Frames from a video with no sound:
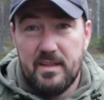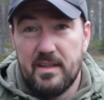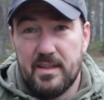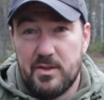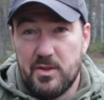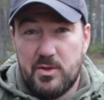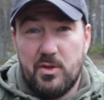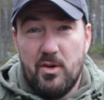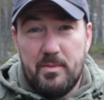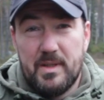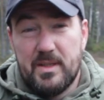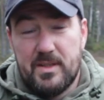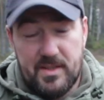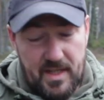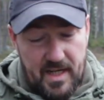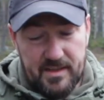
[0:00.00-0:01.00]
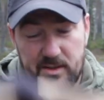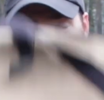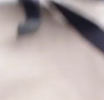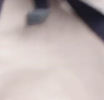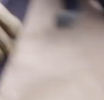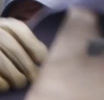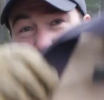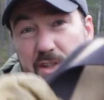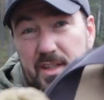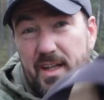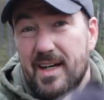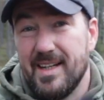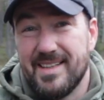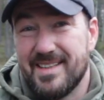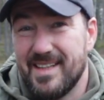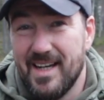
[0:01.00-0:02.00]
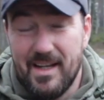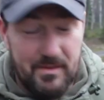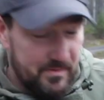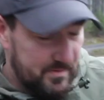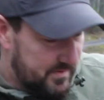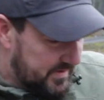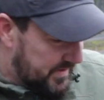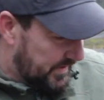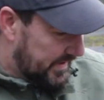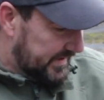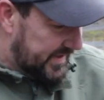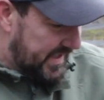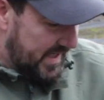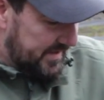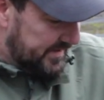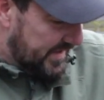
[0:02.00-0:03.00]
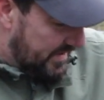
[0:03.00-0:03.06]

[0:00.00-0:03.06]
I just open the side door and it just slides down, so I can get it